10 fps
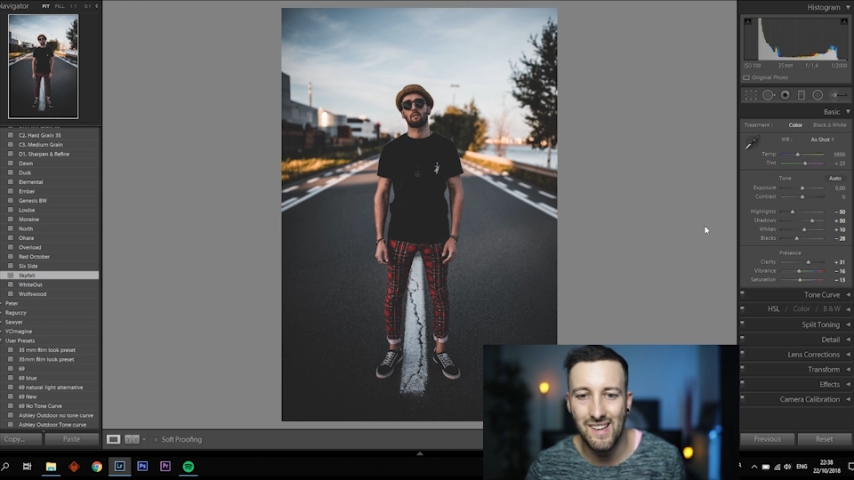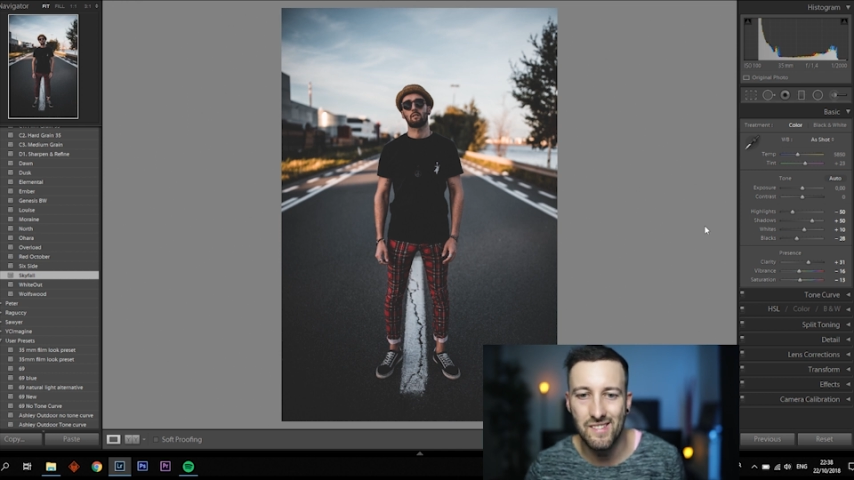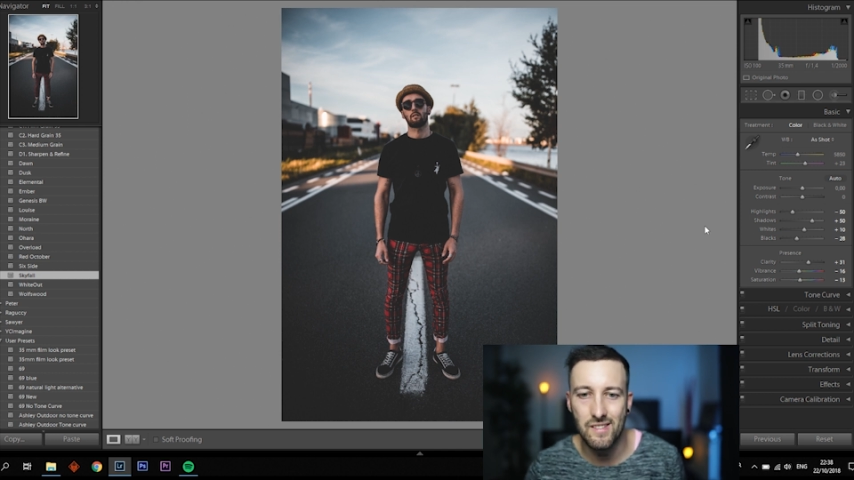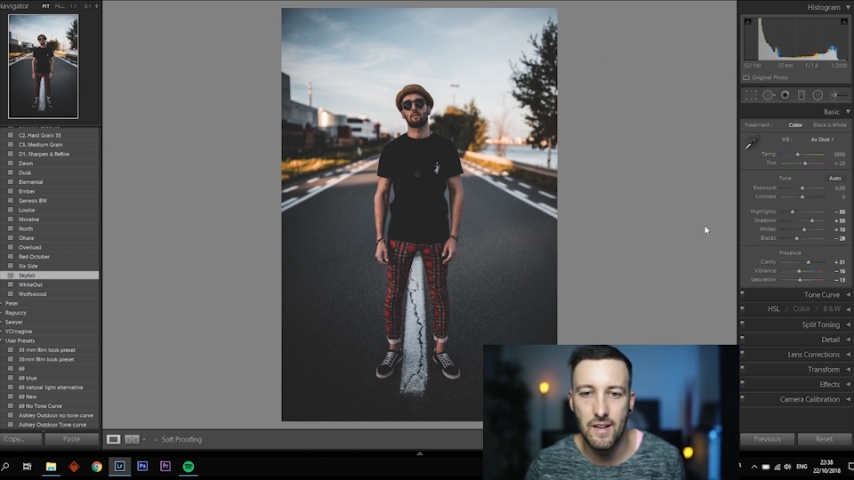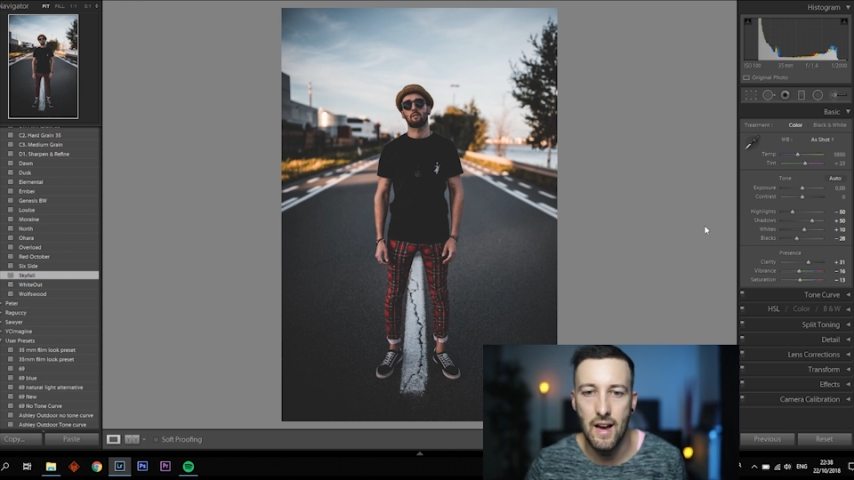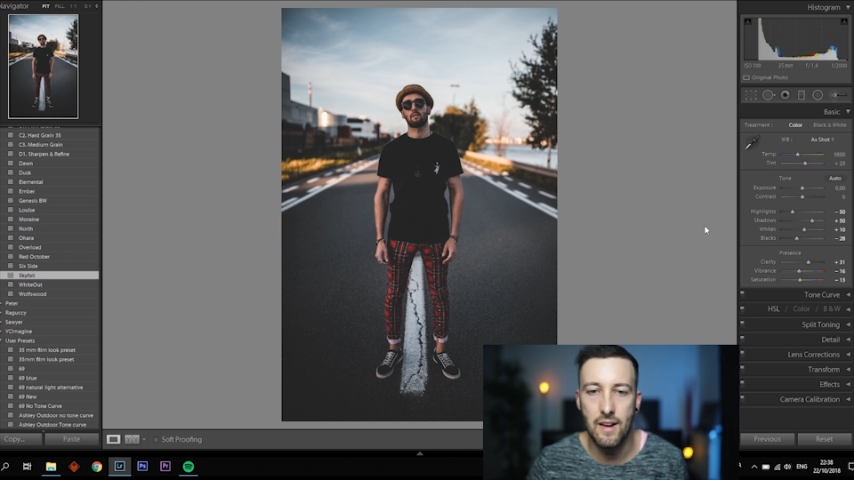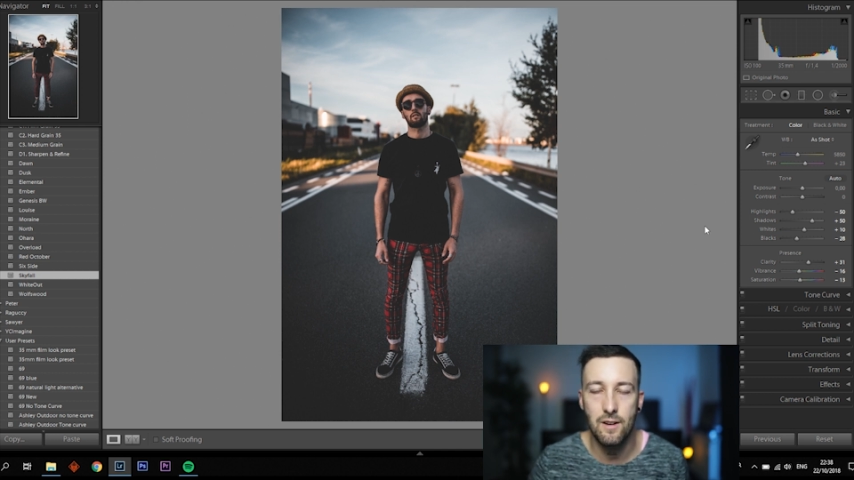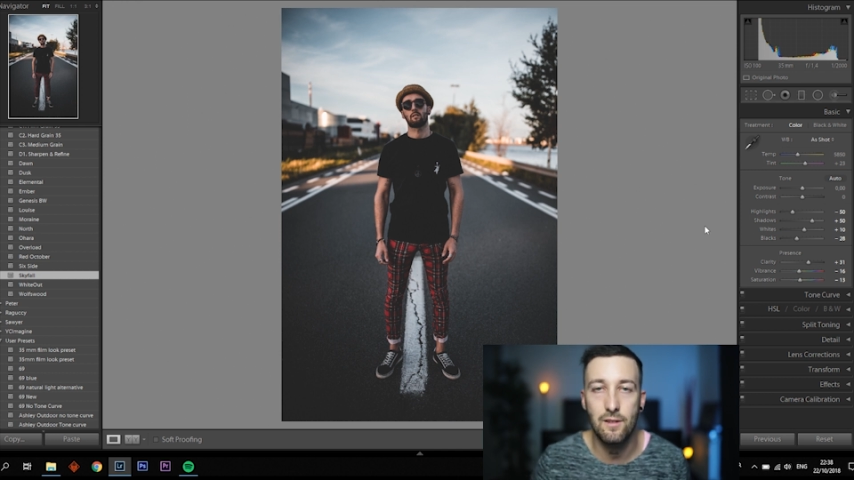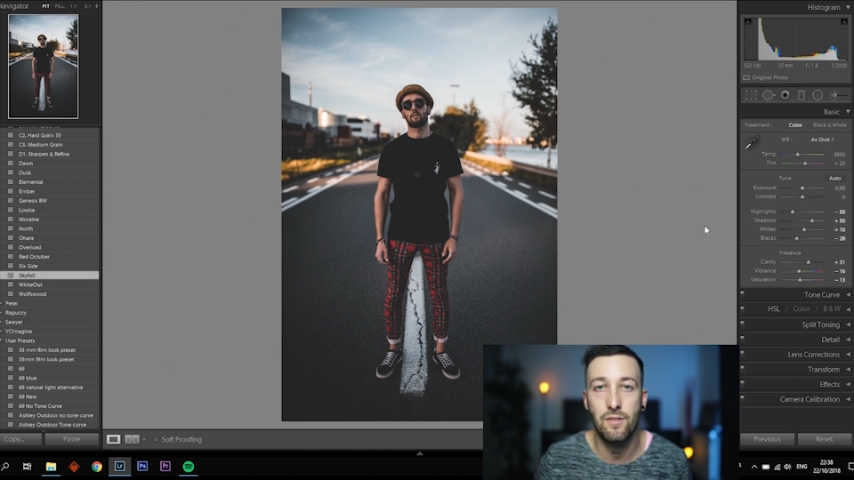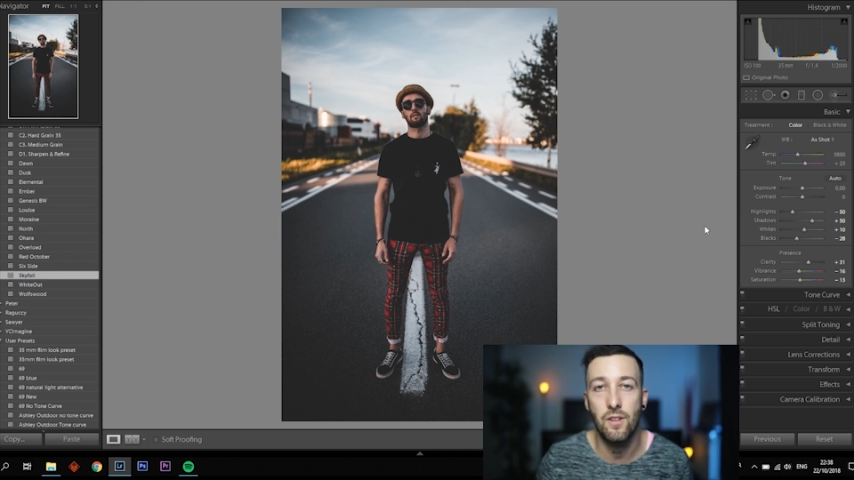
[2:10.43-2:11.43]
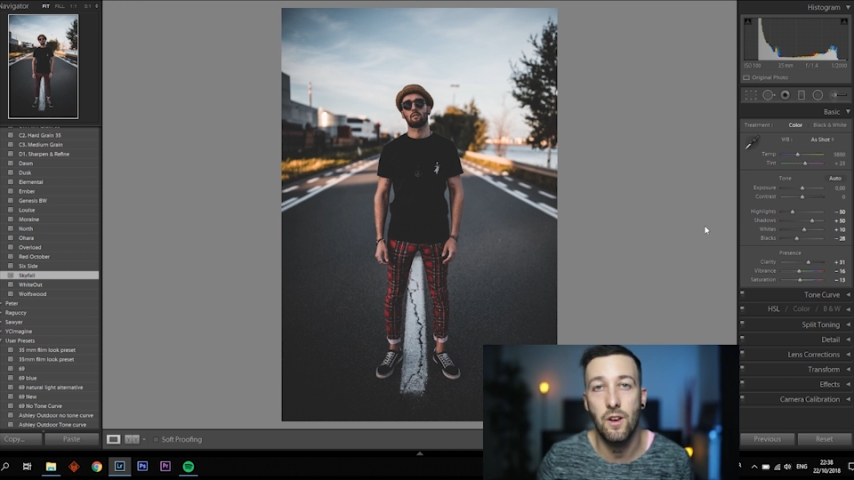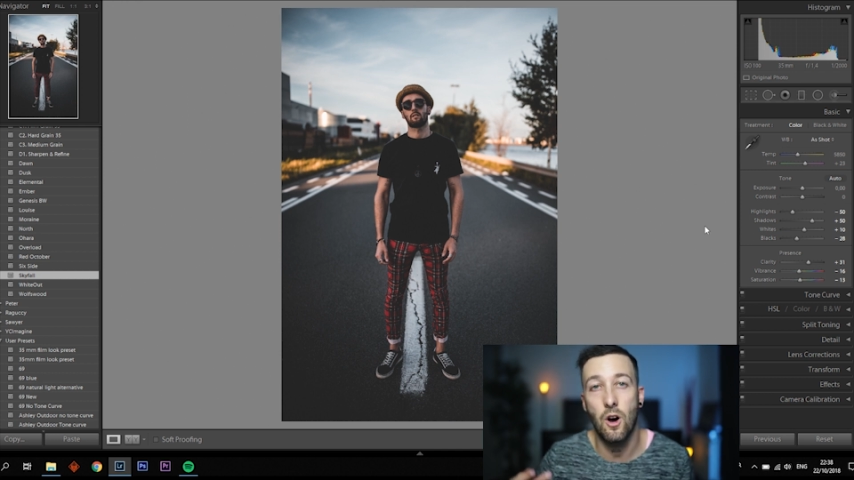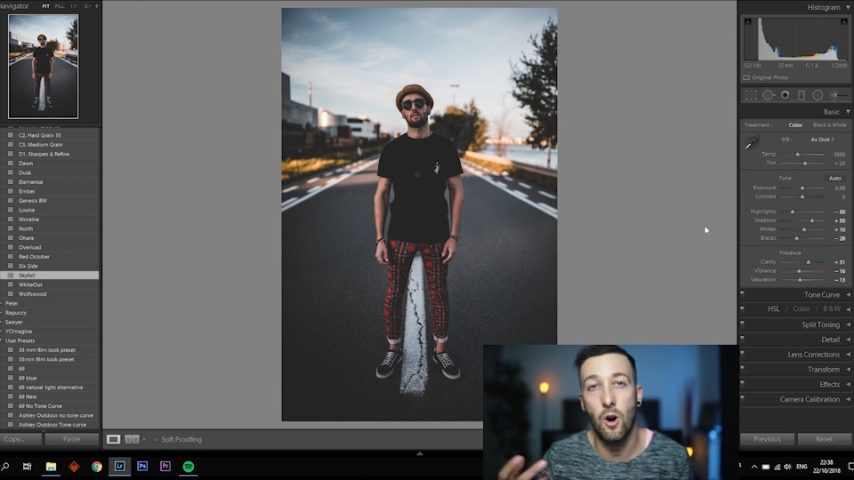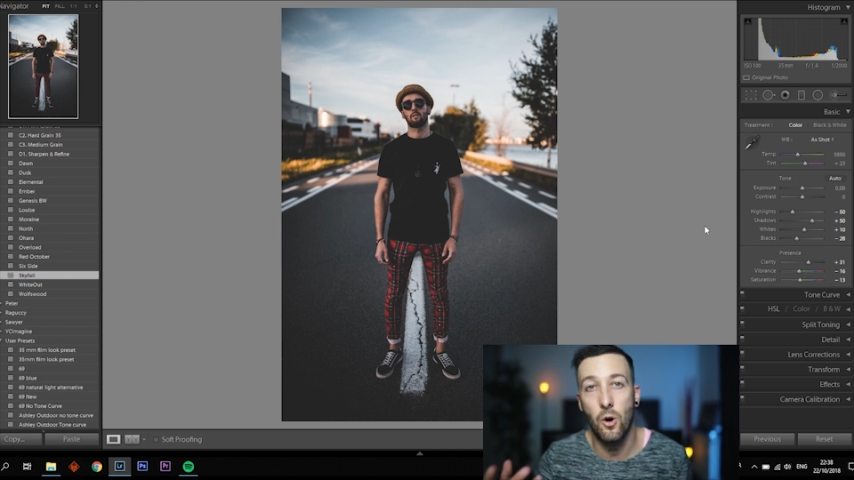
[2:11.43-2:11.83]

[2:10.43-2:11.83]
has kind of an